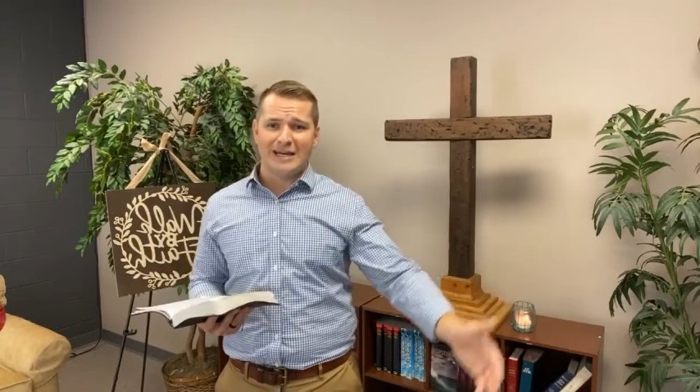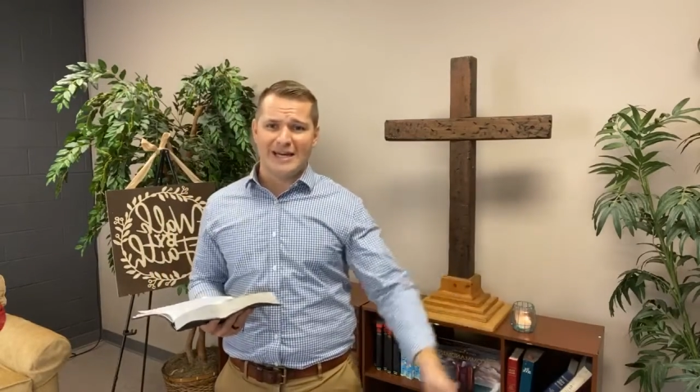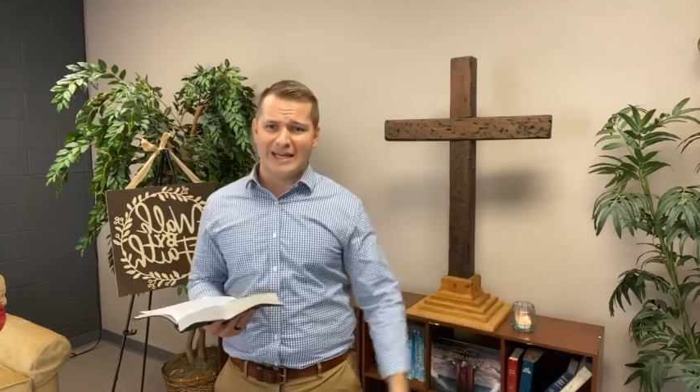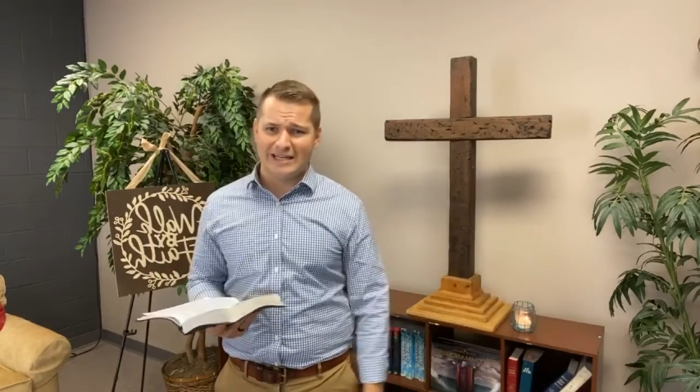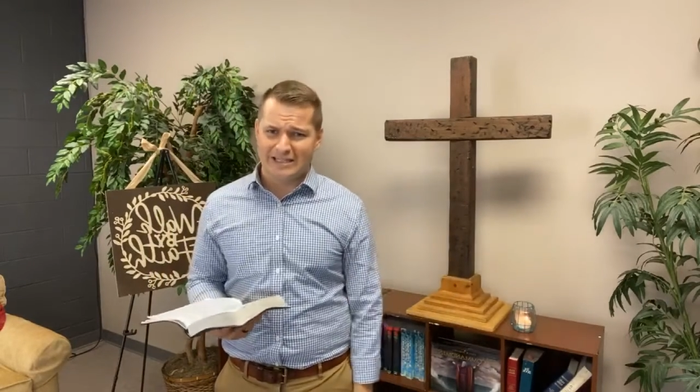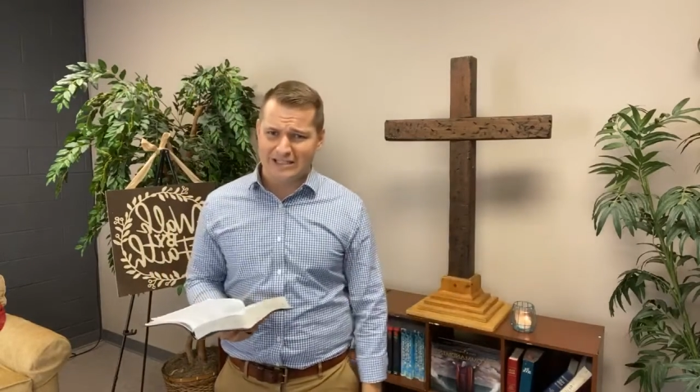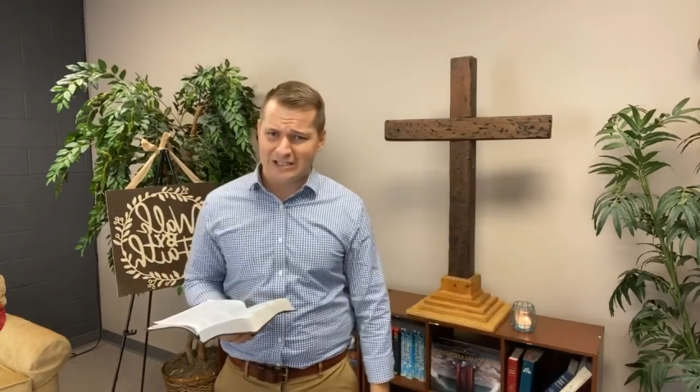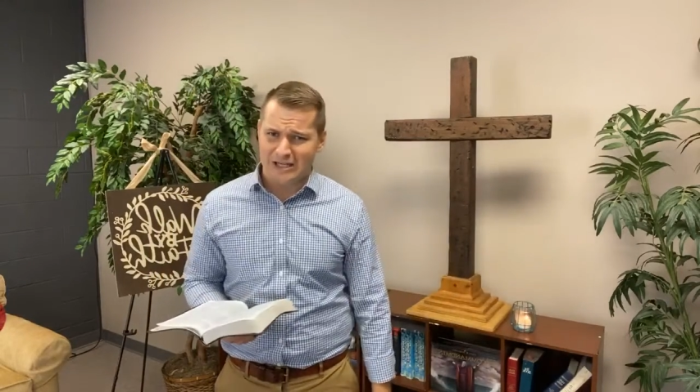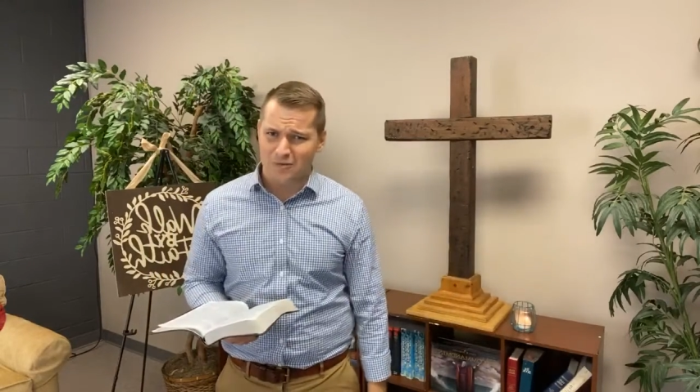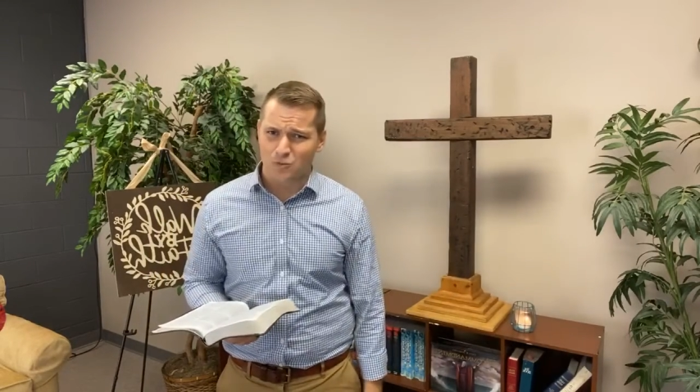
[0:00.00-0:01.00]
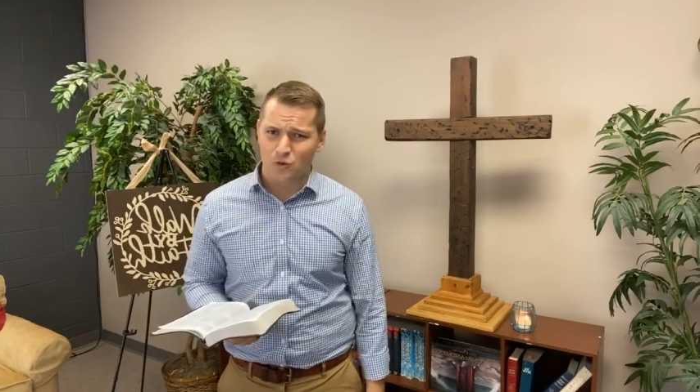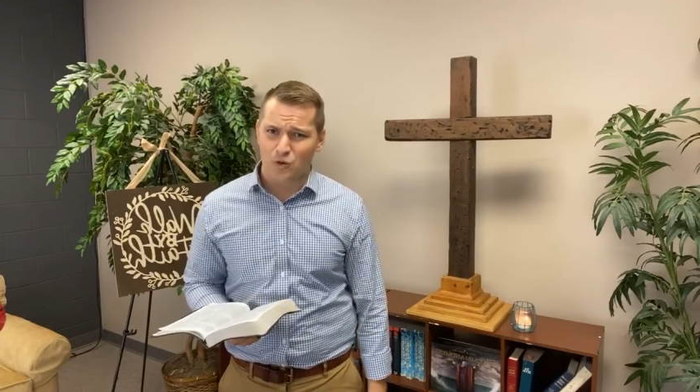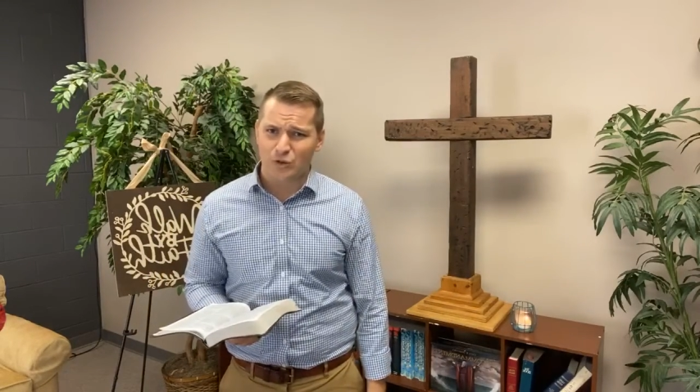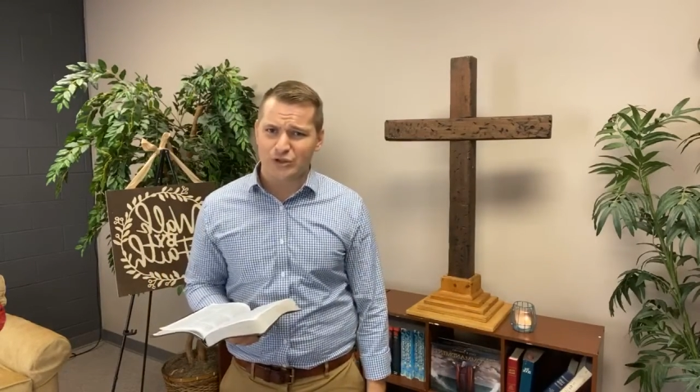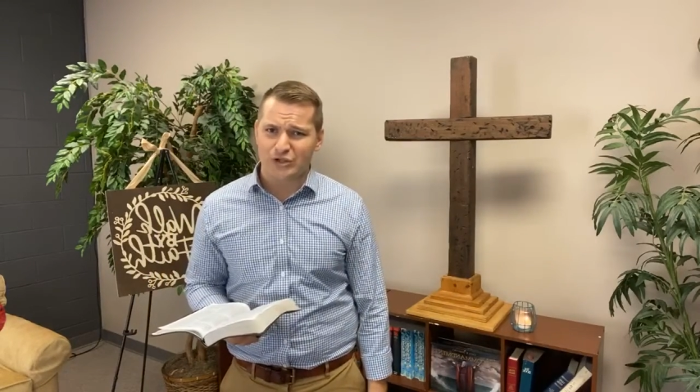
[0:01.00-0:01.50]
And some
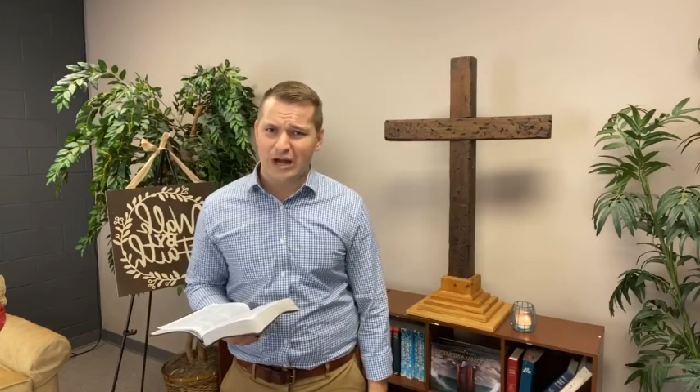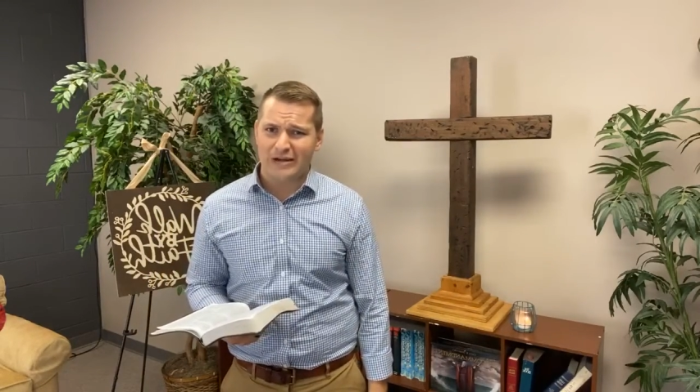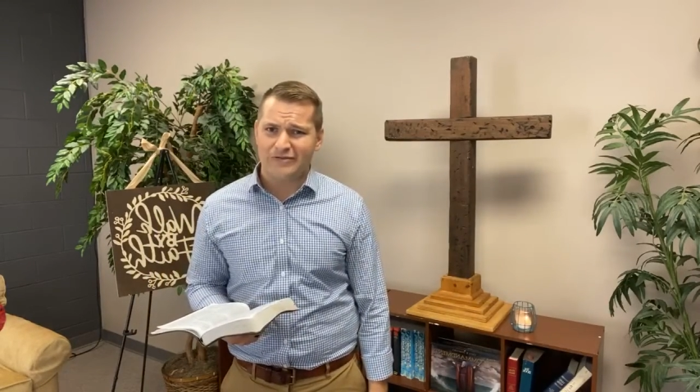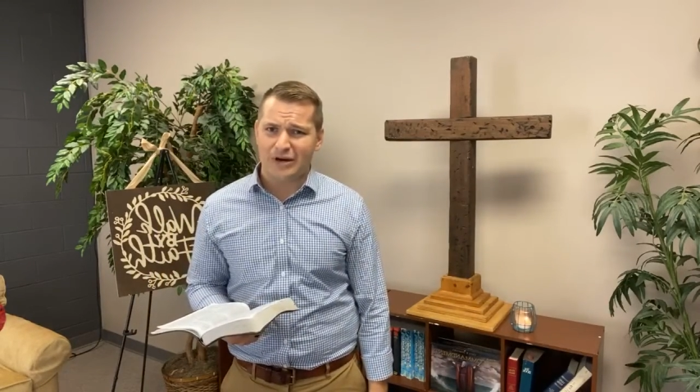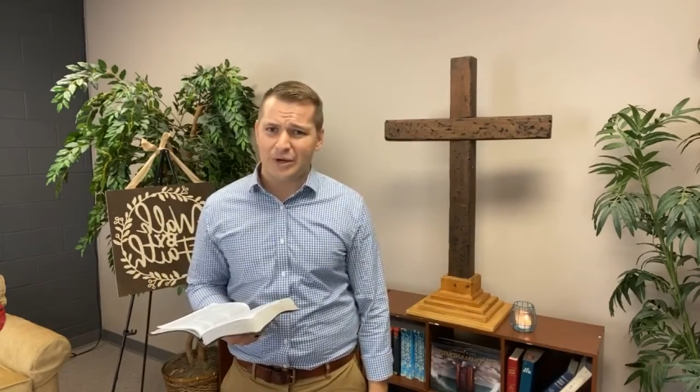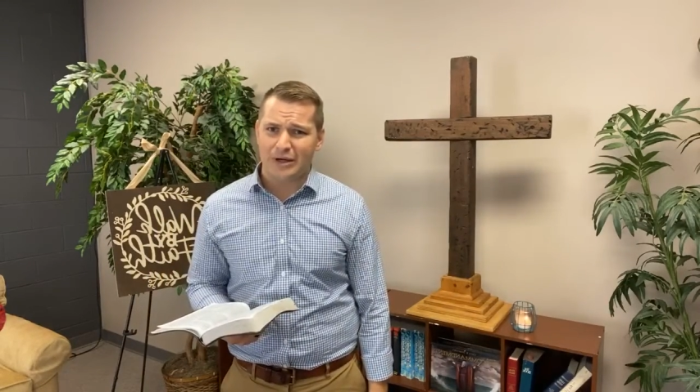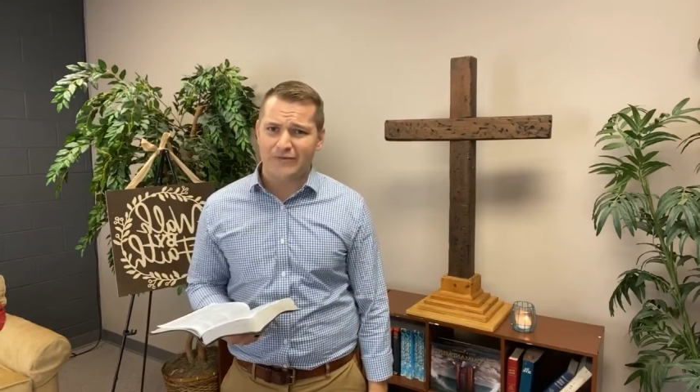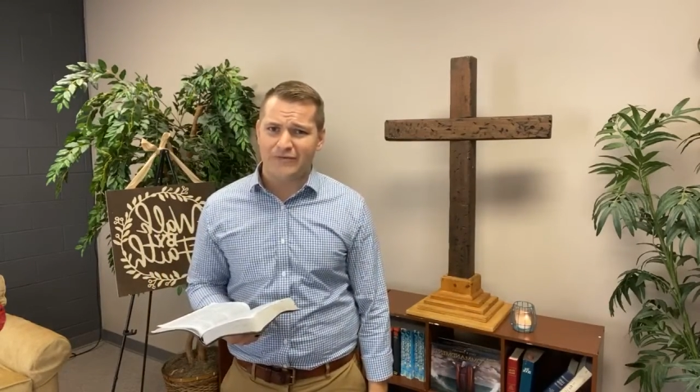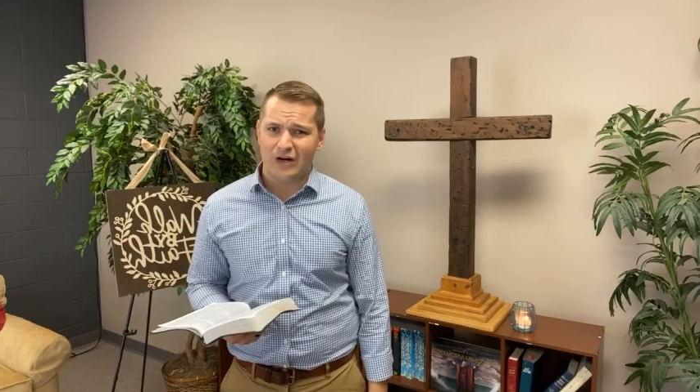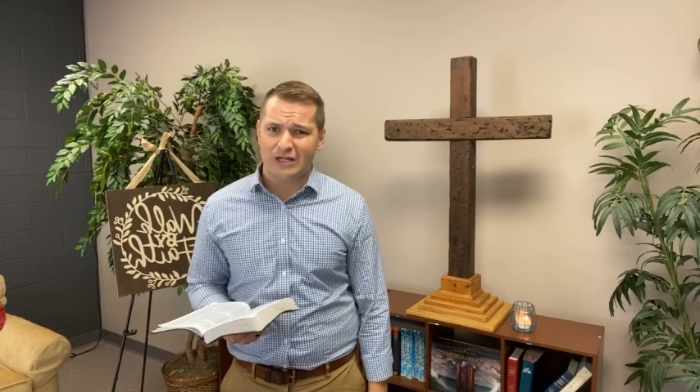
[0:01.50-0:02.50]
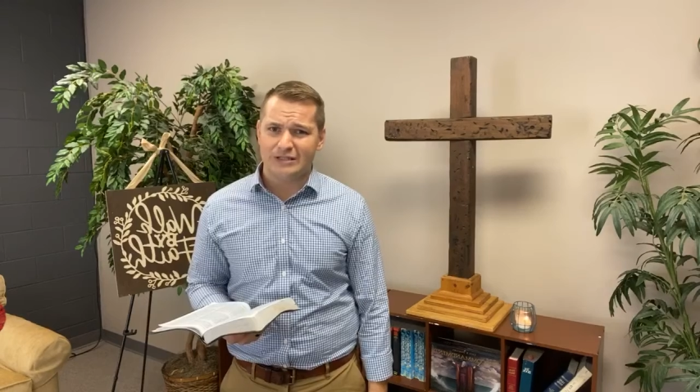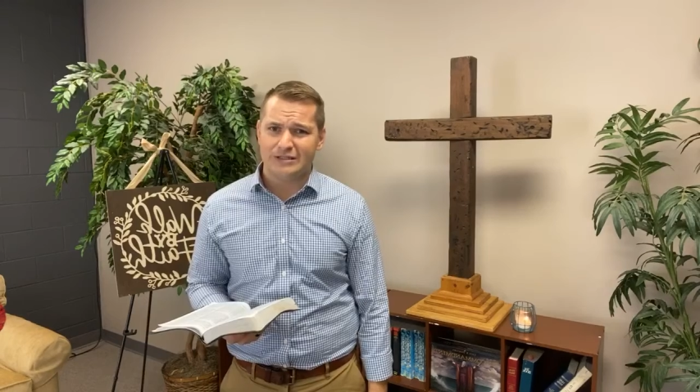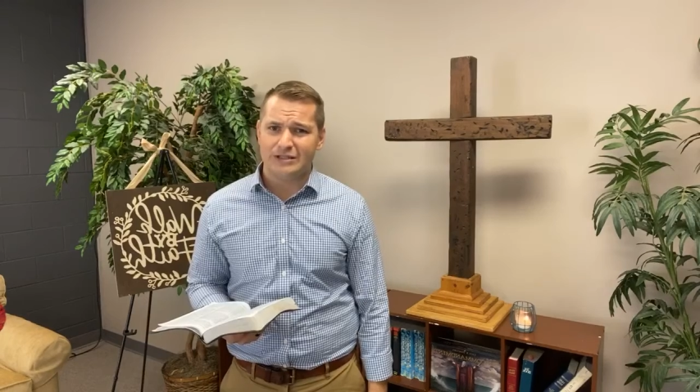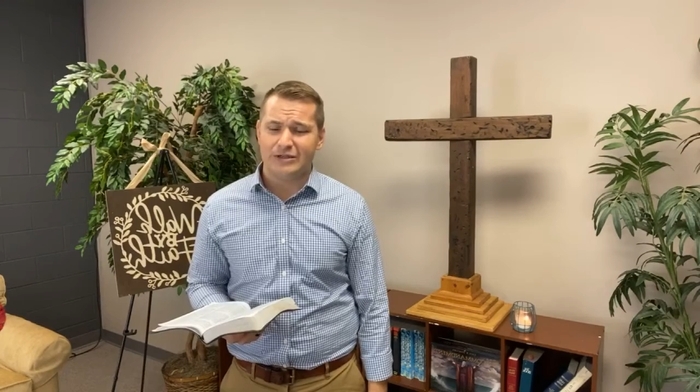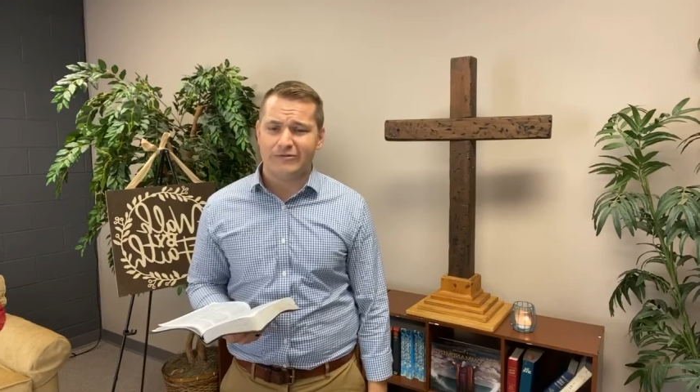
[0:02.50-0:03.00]
rules are not very fun
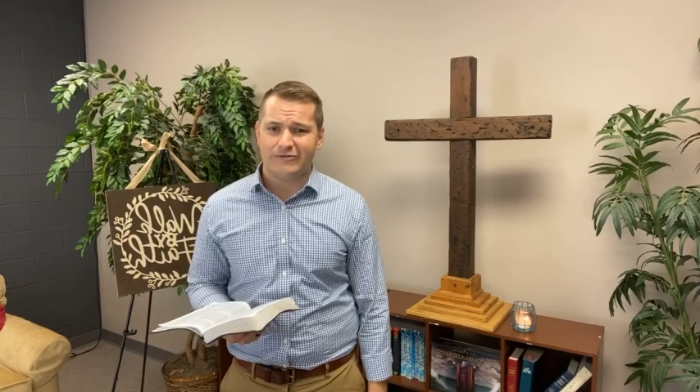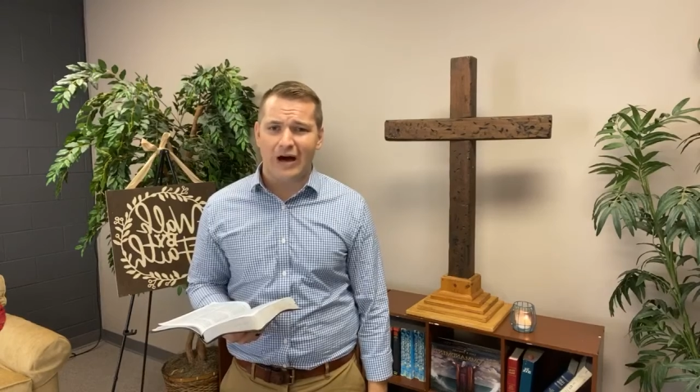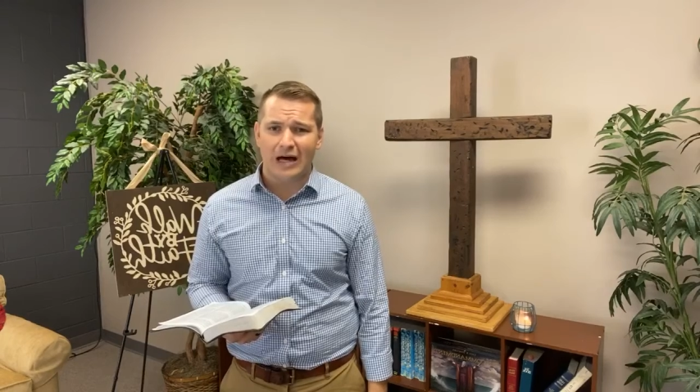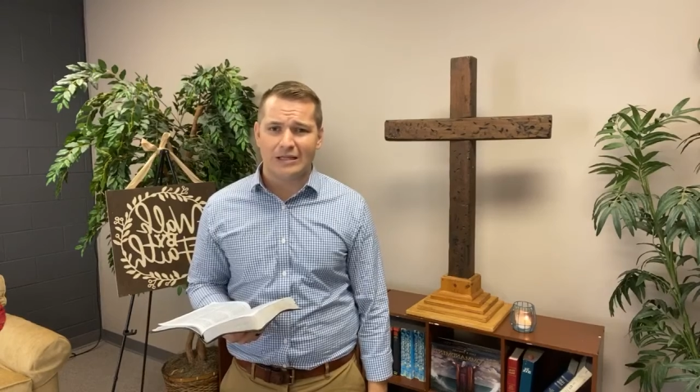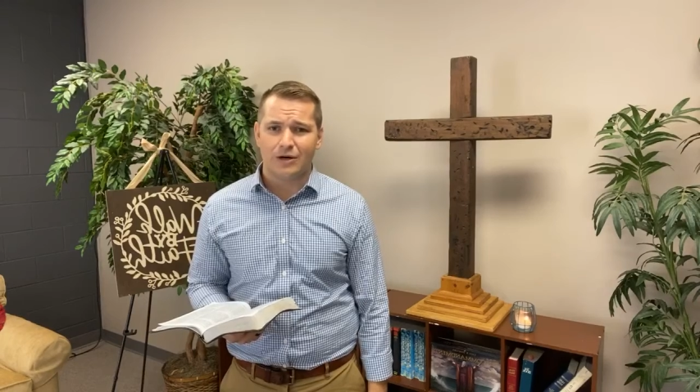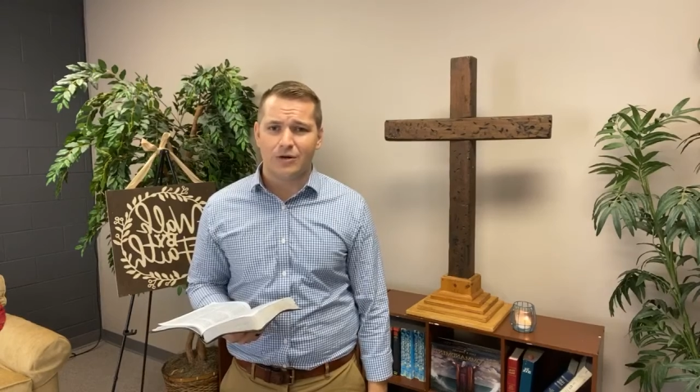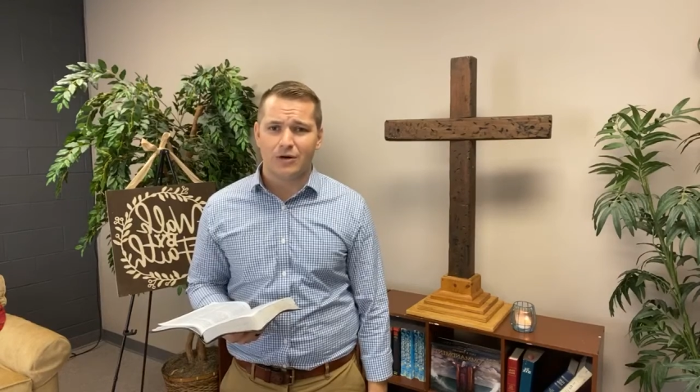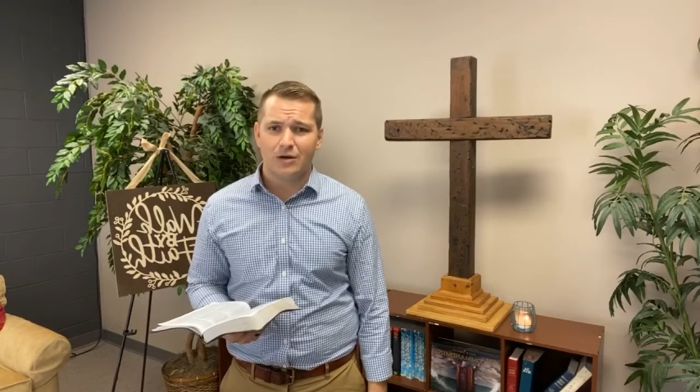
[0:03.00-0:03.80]
to follow.